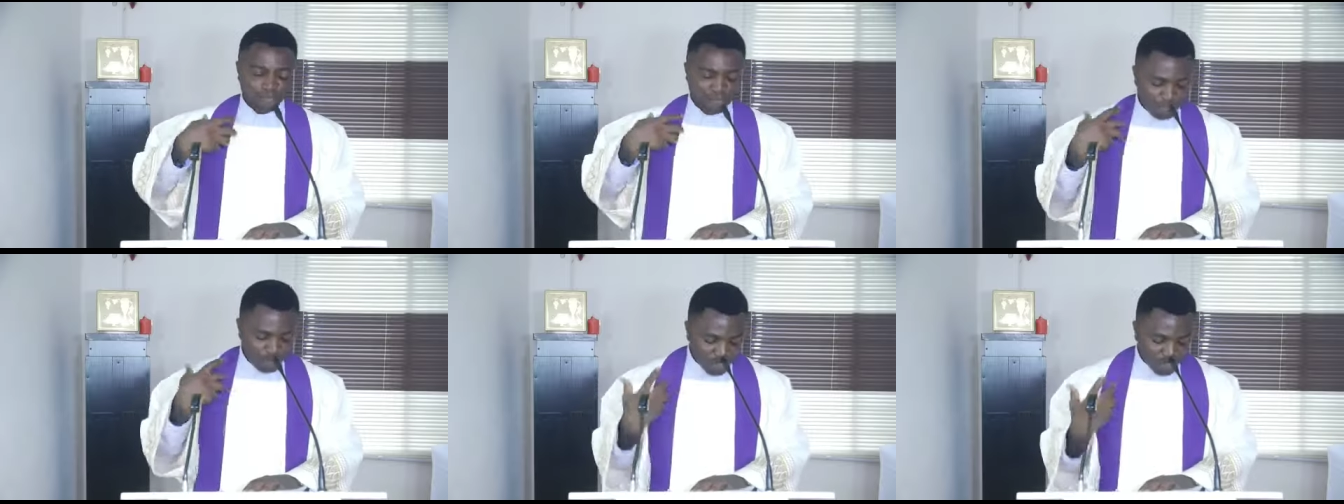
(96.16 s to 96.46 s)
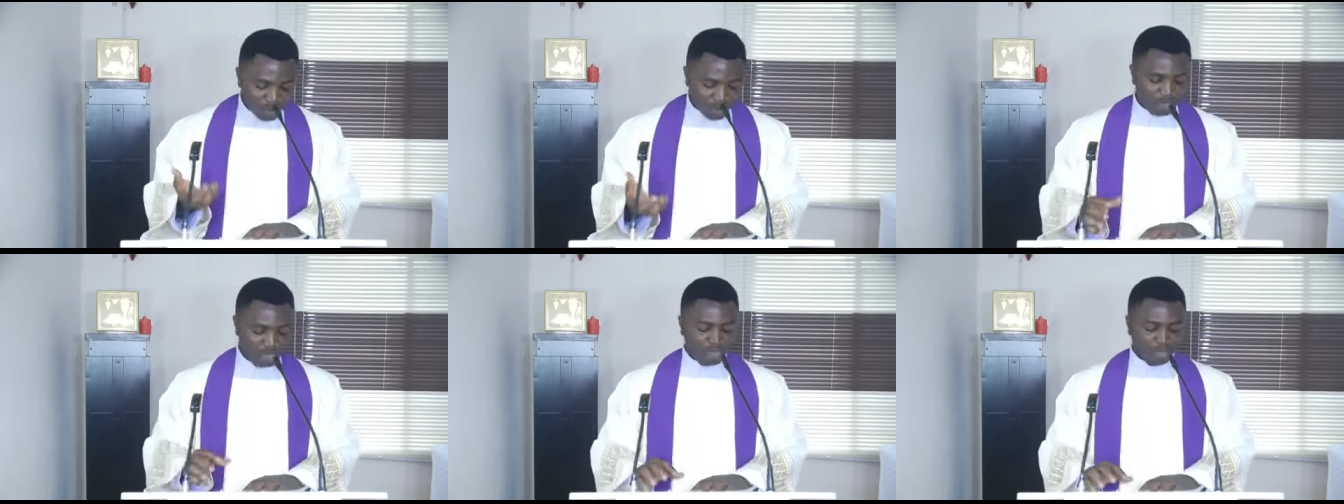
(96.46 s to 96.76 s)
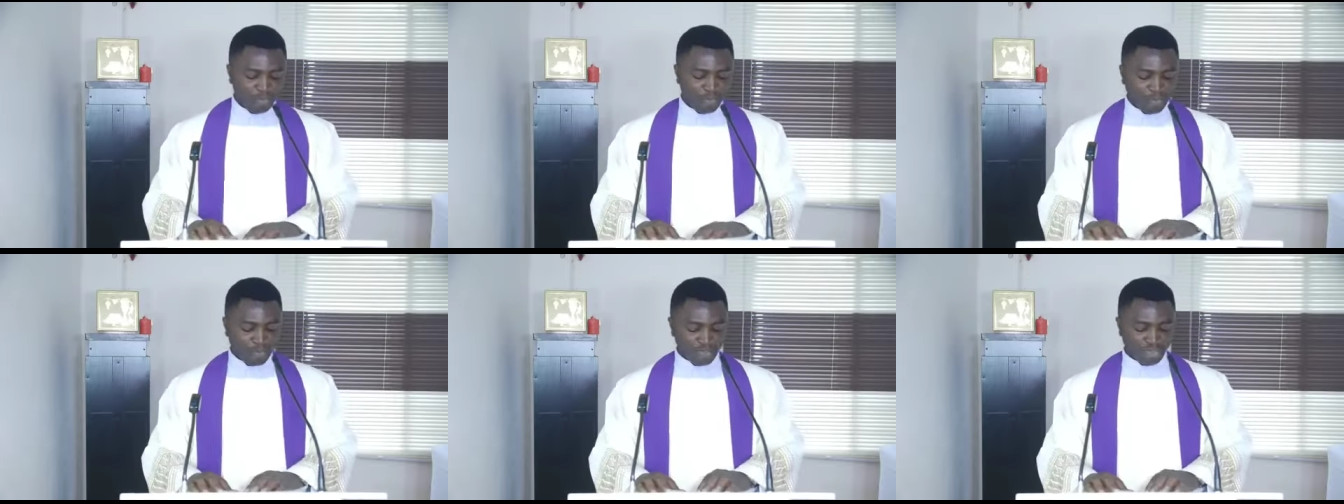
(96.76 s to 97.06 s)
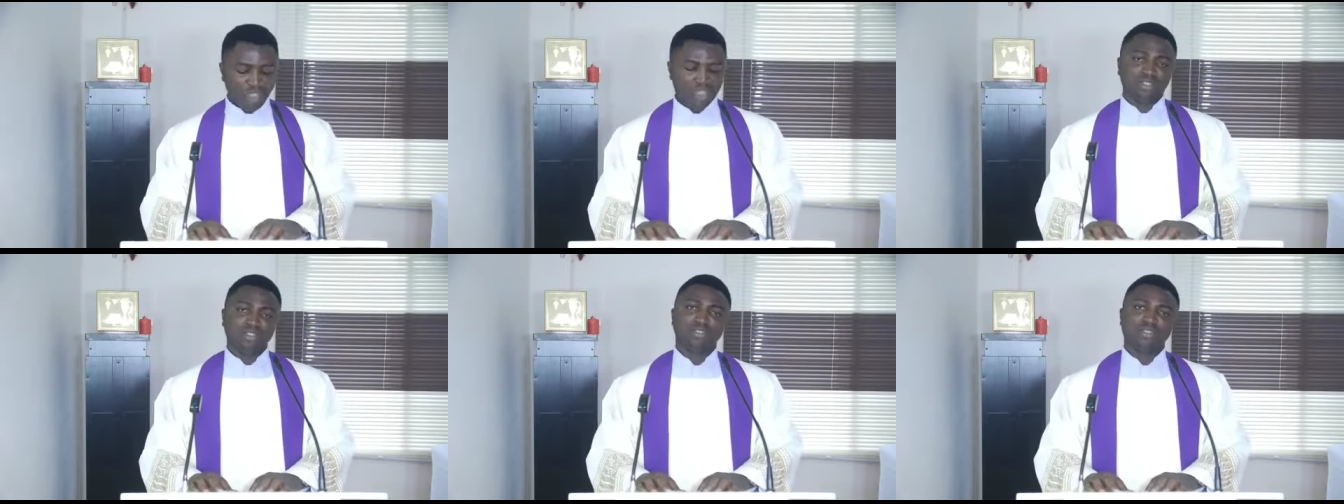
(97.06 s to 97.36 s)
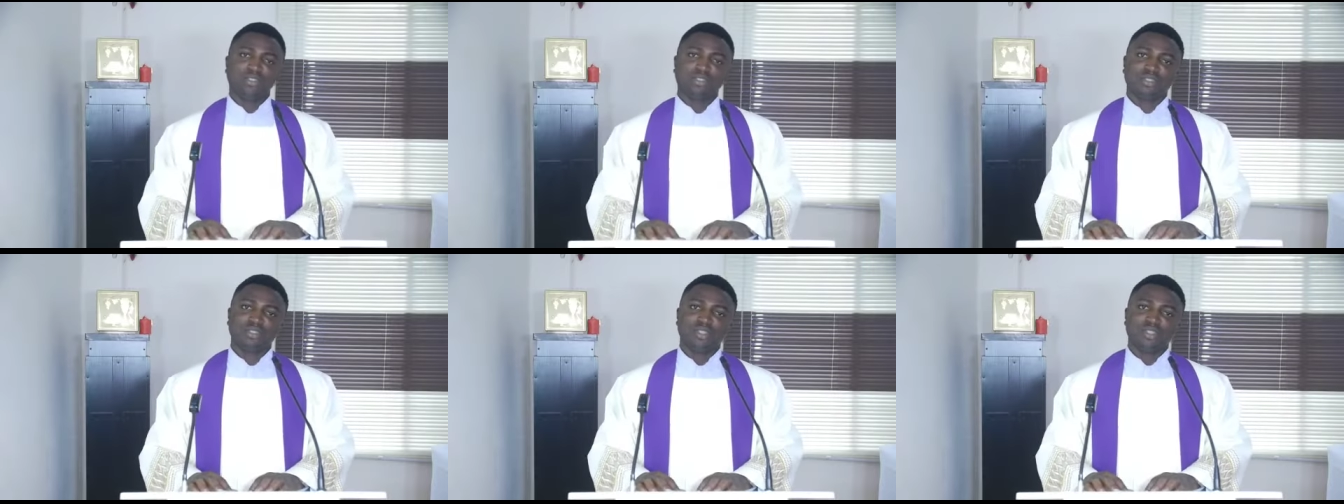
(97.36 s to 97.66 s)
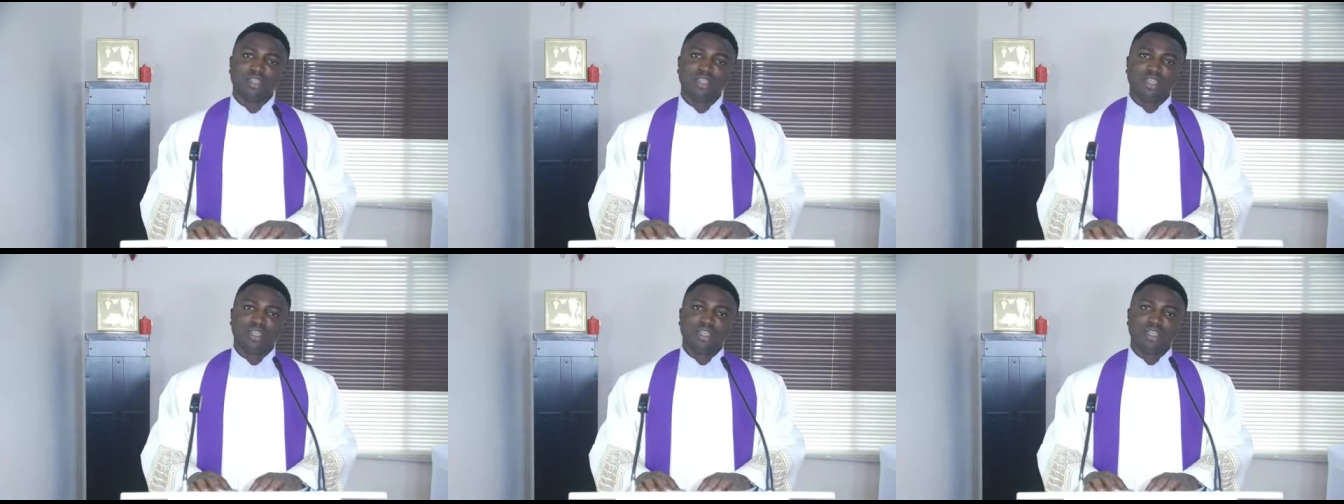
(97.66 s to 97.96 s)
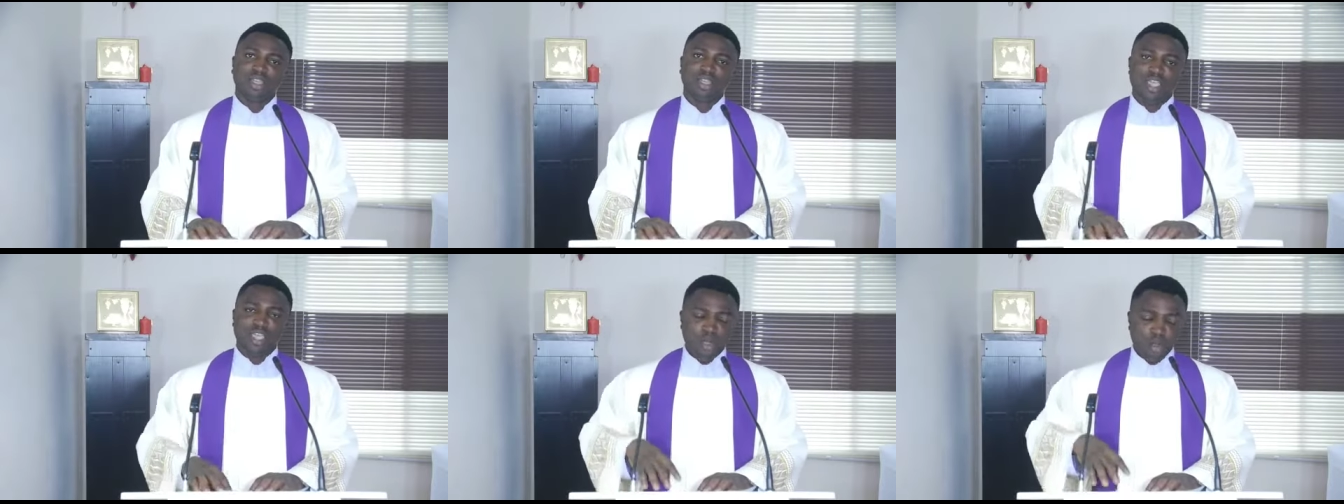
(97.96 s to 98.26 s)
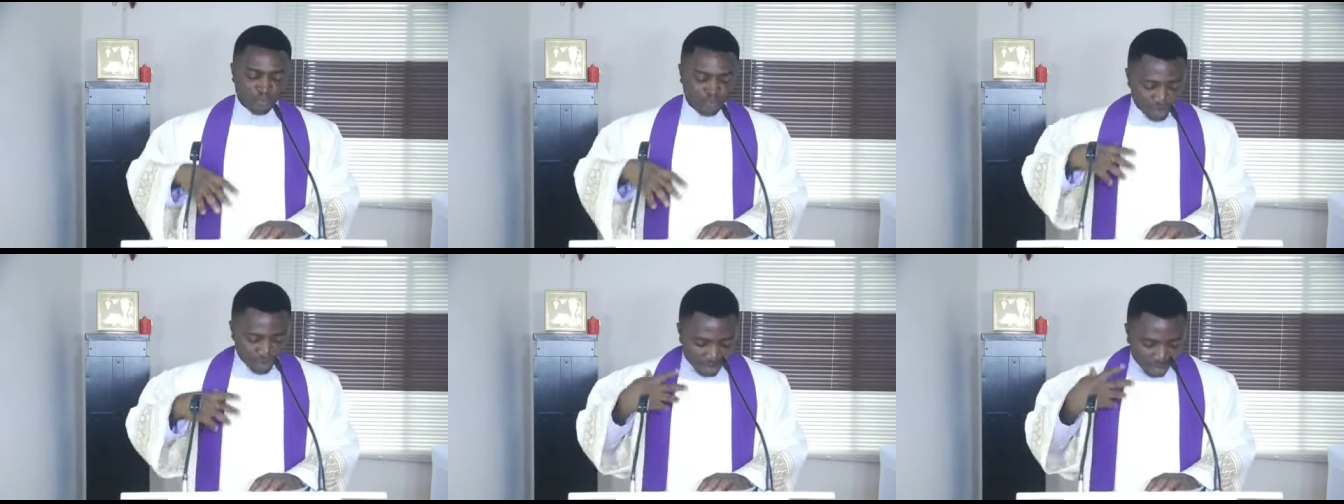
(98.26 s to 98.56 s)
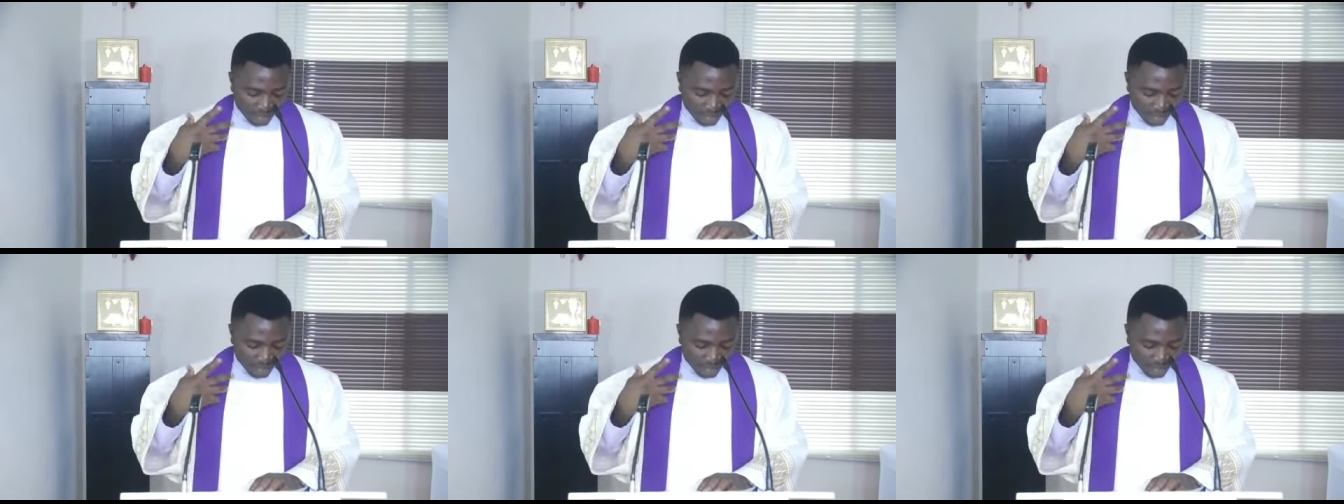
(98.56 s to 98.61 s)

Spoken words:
beautiful things, of a